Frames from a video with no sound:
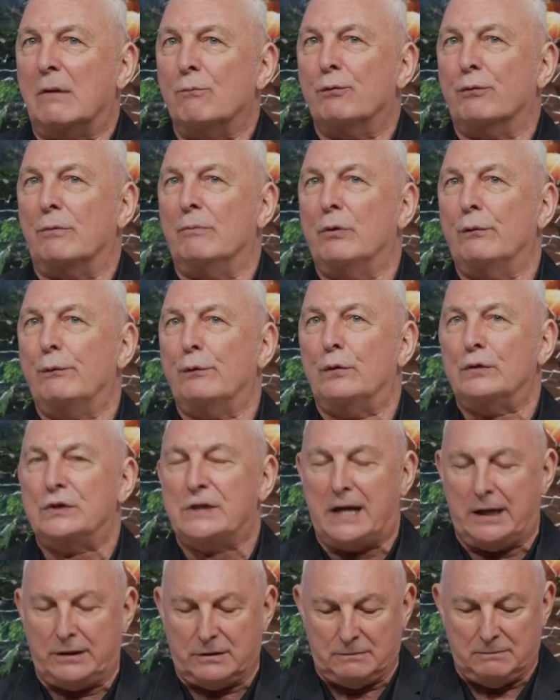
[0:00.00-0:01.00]
came from the
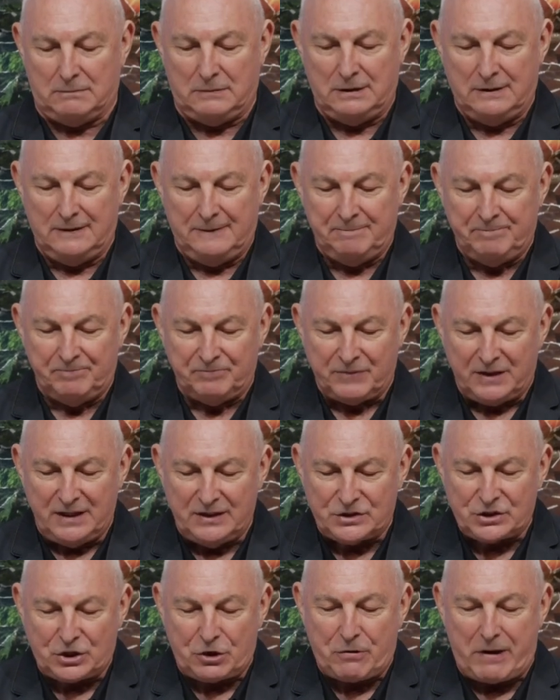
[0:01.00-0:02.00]
first Adam
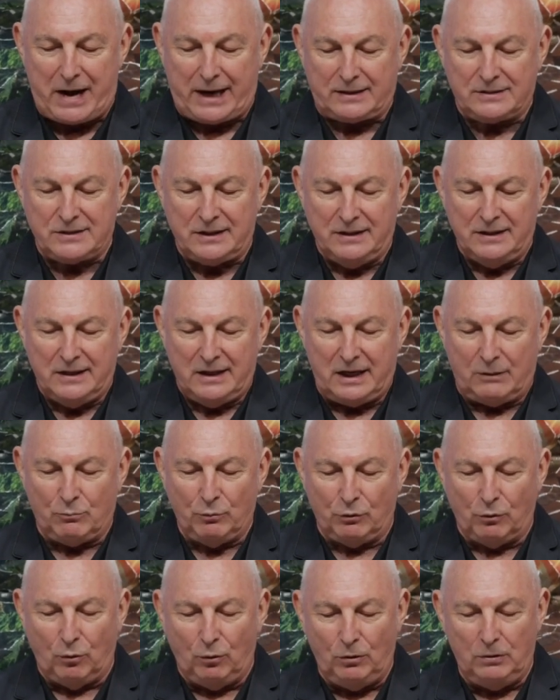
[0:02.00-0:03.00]
is cracked, and
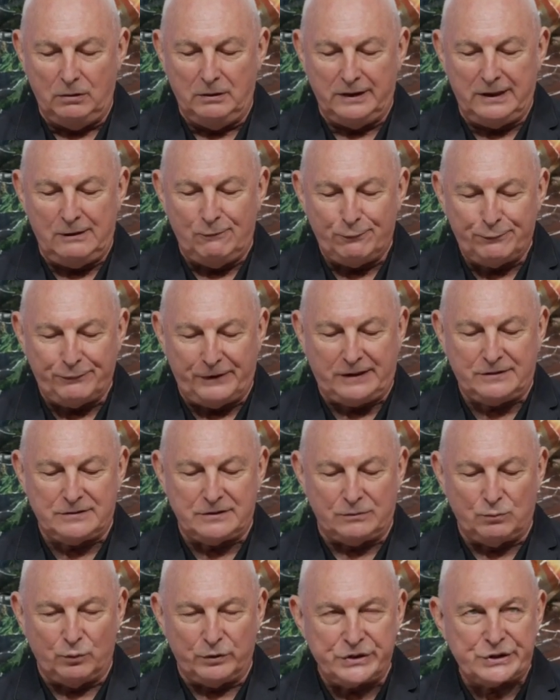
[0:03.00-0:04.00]
we're all
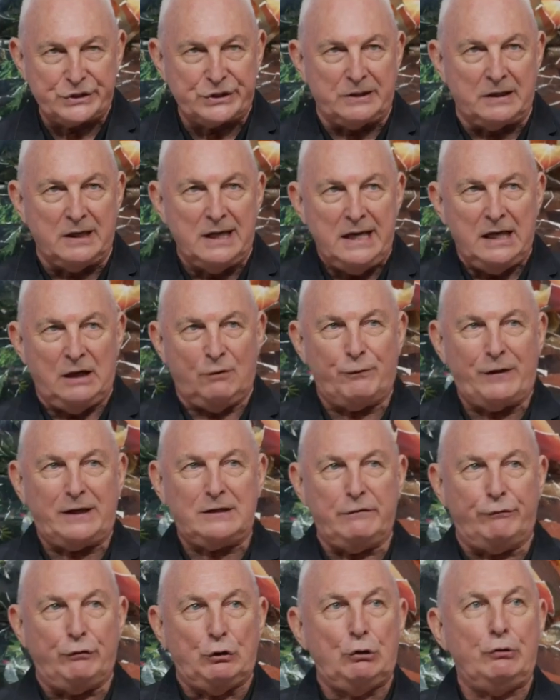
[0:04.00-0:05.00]
infected with sin. In
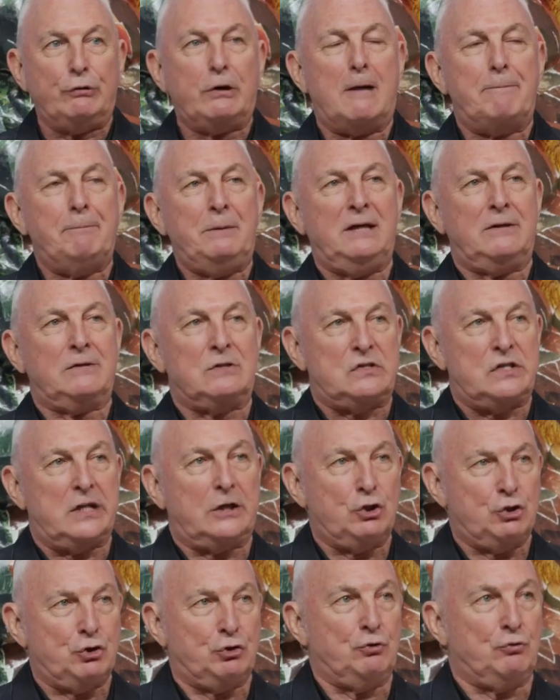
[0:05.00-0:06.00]
fact, if you look up in a
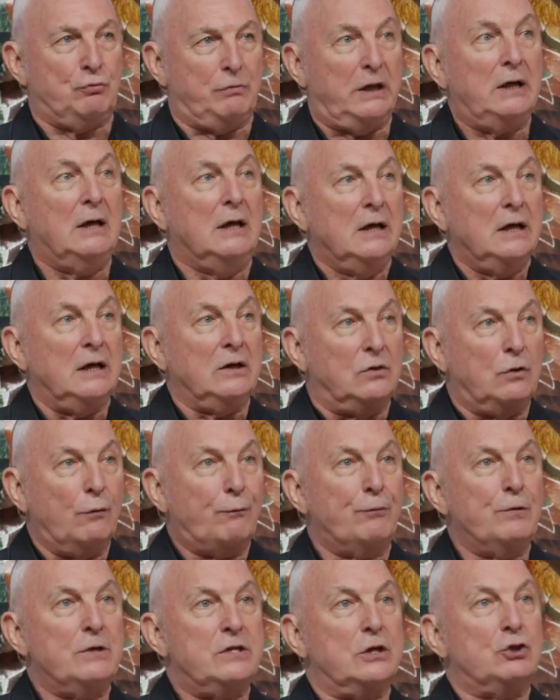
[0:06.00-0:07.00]
dictionary, in
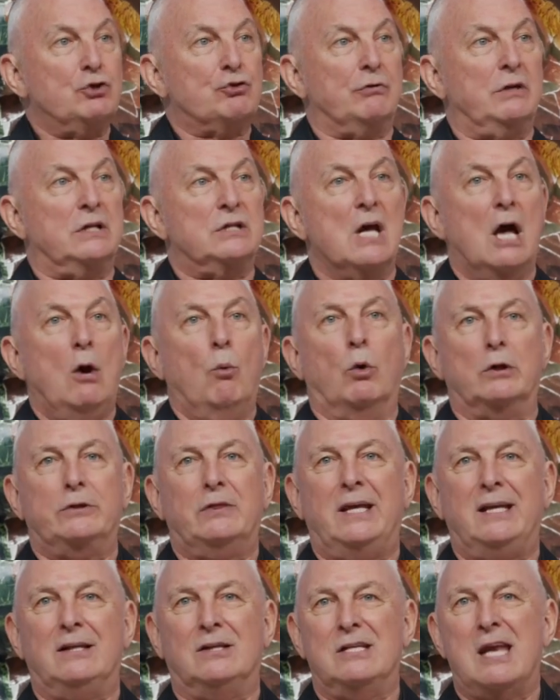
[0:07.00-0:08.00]
different dictionaries,
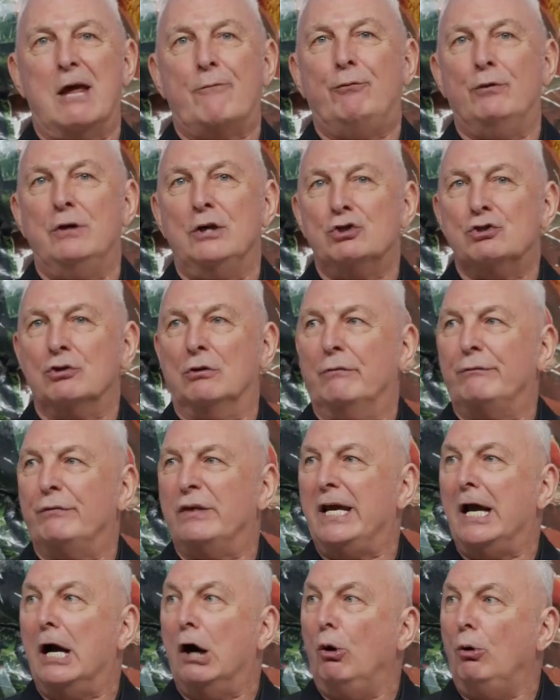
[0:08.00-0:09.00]
what the definition of
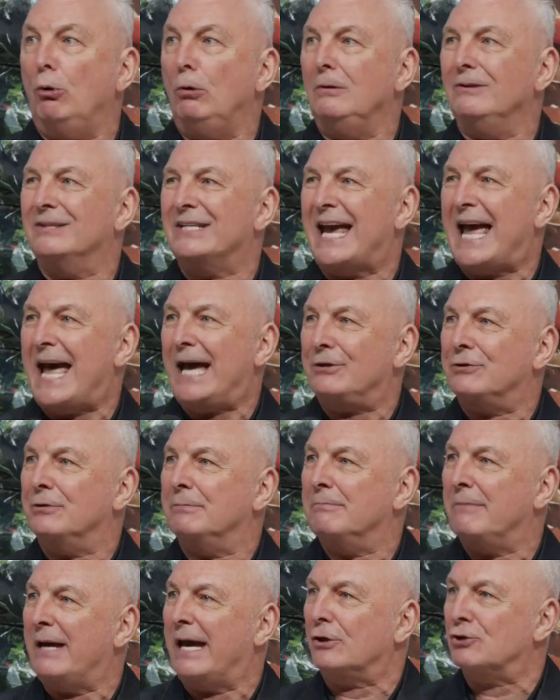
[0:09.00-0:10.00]
the old
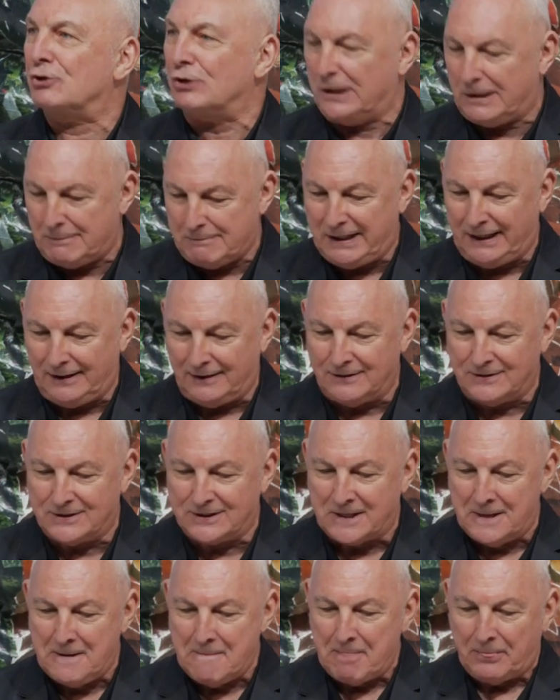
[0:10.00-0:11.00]
Adam actually
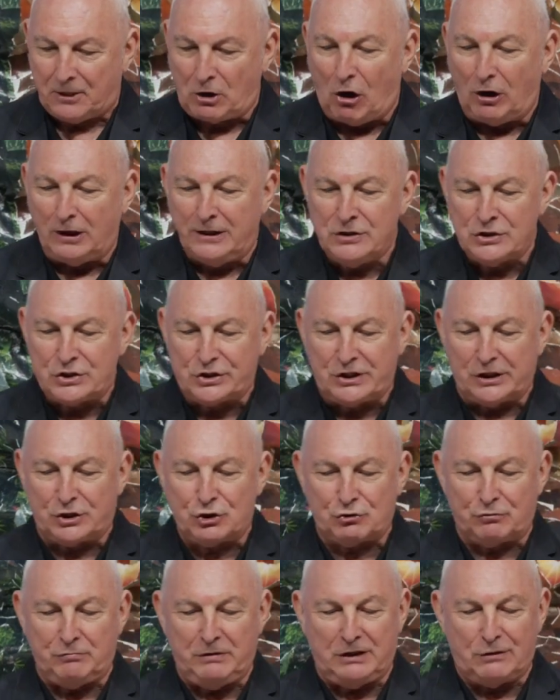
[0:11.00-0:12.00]
means, Collins'
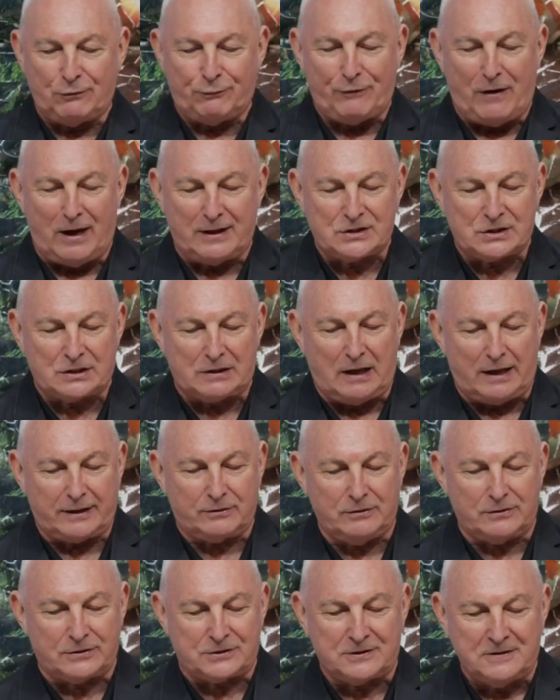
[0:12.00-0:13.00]
dictionary defines it
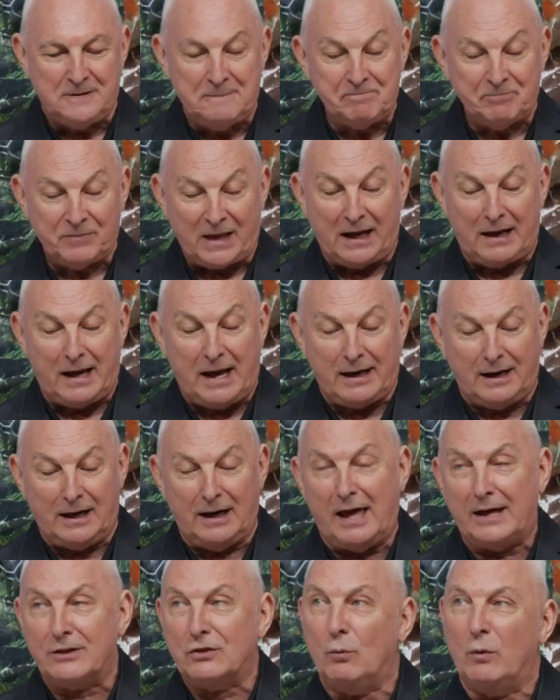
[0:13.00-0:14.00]
like this, and
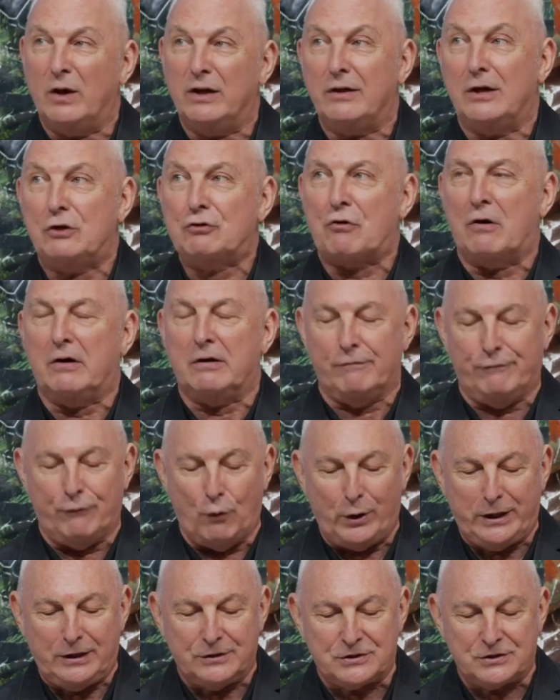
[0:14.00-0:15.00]
I like the way they try and
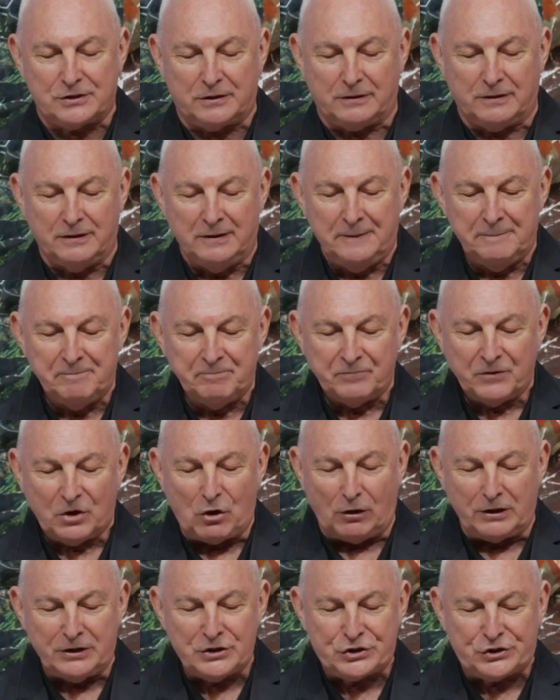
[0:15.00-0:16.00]
avoid it here.
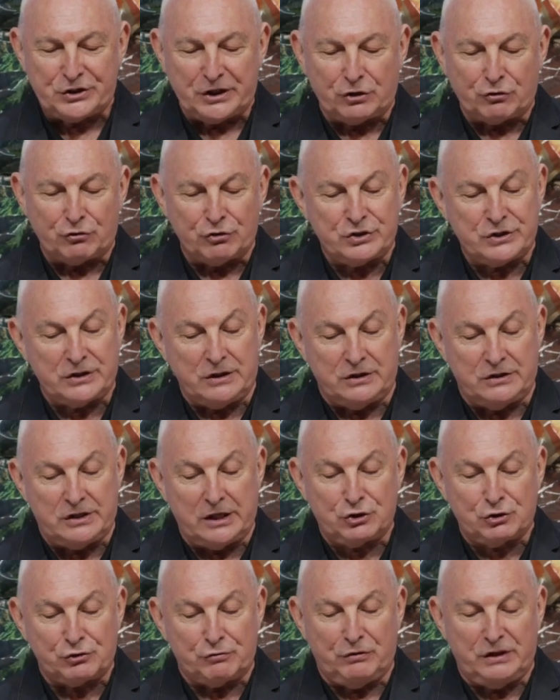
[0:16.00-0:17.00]
Collins'
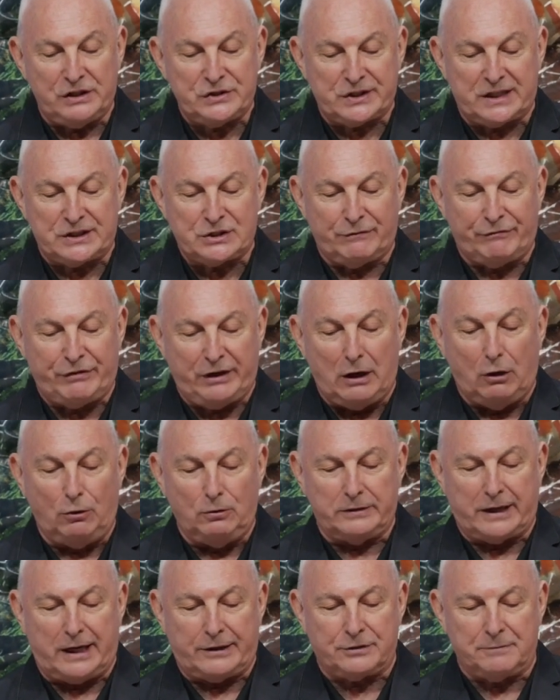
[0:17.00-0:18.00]
dictionary says of the
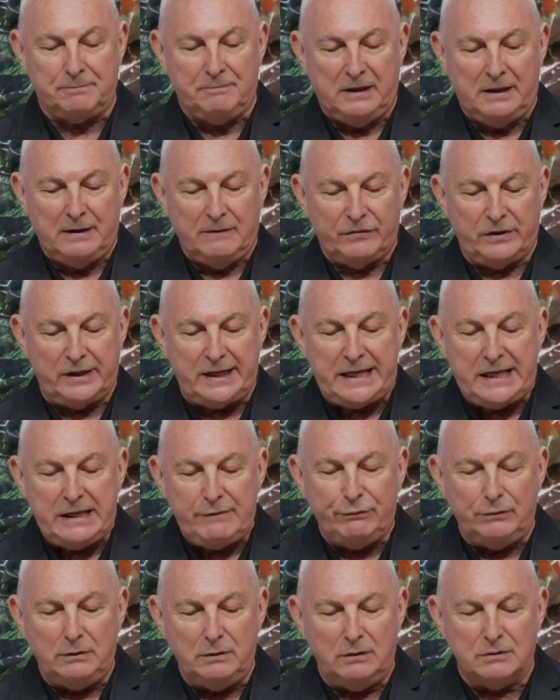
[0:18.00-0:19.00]
old Adam, the
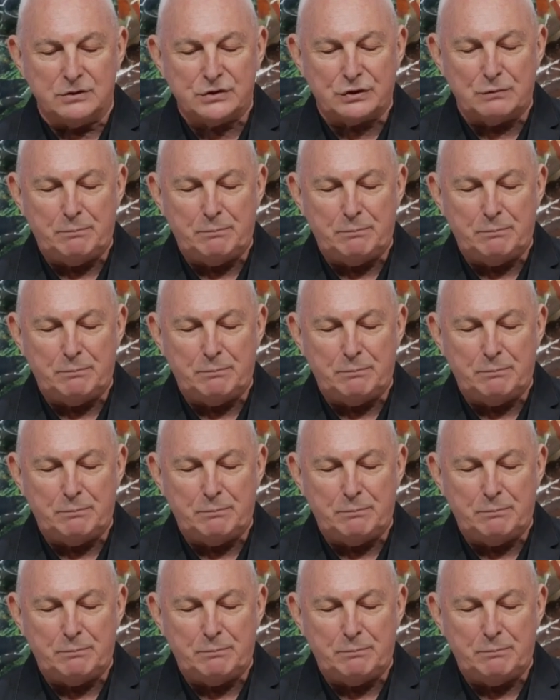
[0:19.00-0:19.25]
evil